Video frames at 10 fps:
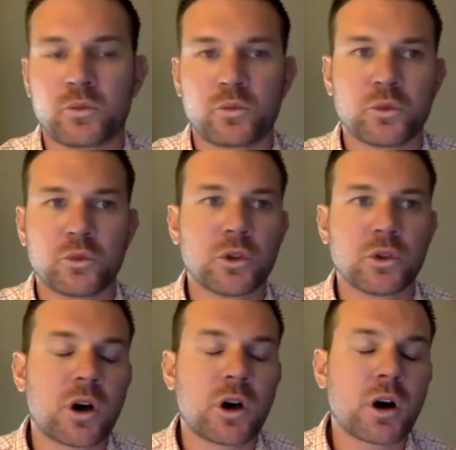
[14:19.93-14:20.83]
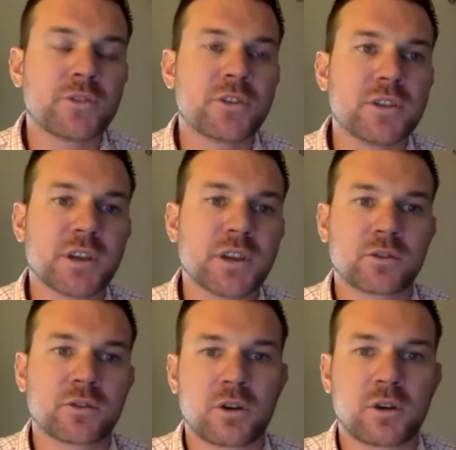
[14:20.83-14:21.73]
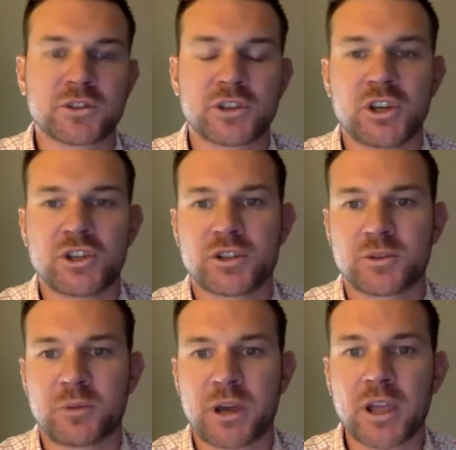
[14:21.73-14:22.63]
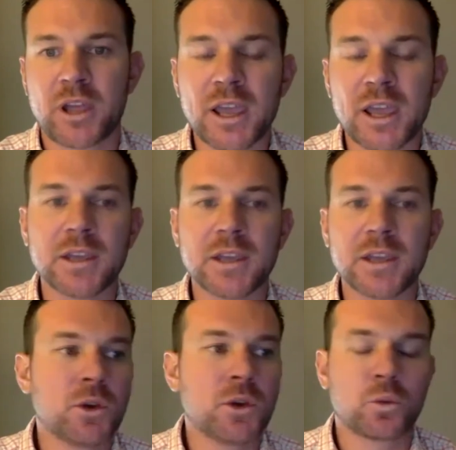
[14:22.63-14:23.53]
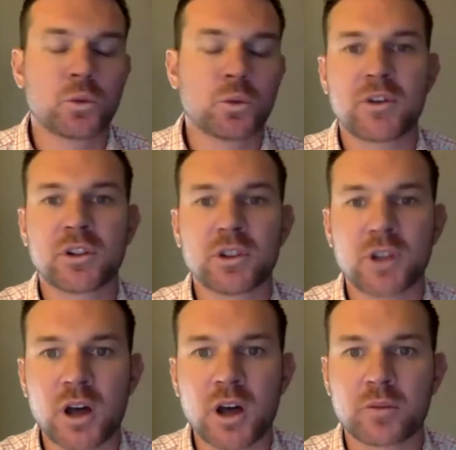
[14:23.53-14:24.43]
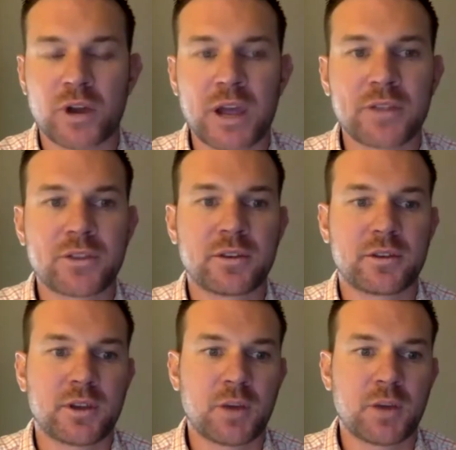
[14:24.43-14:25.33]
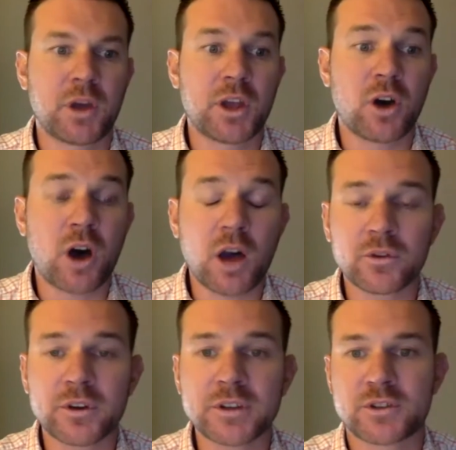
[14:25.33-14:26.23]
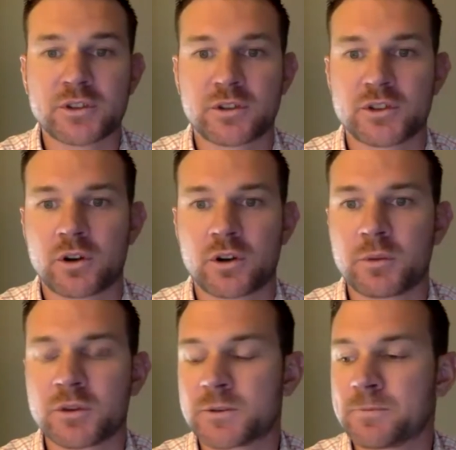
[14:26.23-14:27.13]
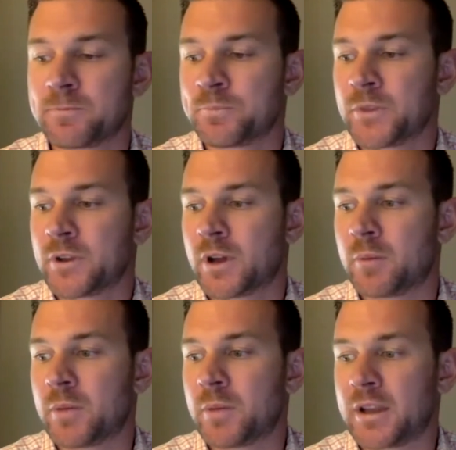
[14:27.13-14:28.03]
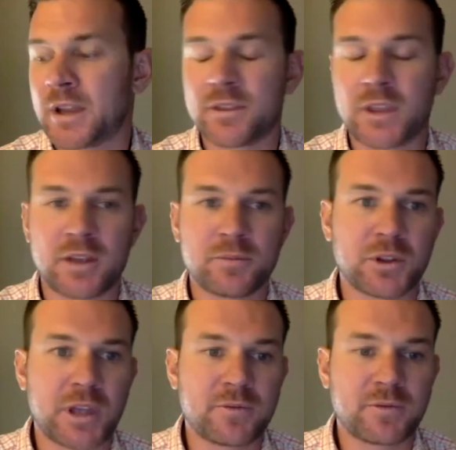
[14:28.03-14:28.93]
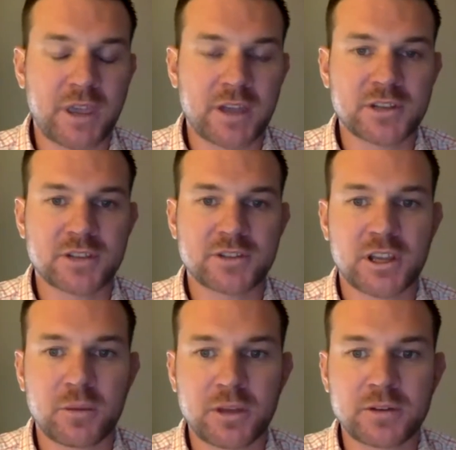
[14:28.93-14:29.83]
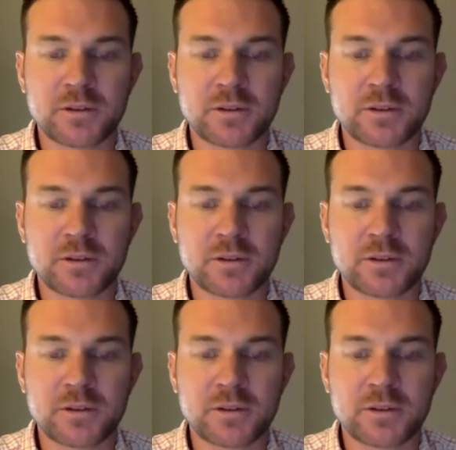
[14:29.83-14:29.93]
lot of detailed conversations about, hey, we have a lot of breadth and offerings to the charter members and fans as they come in,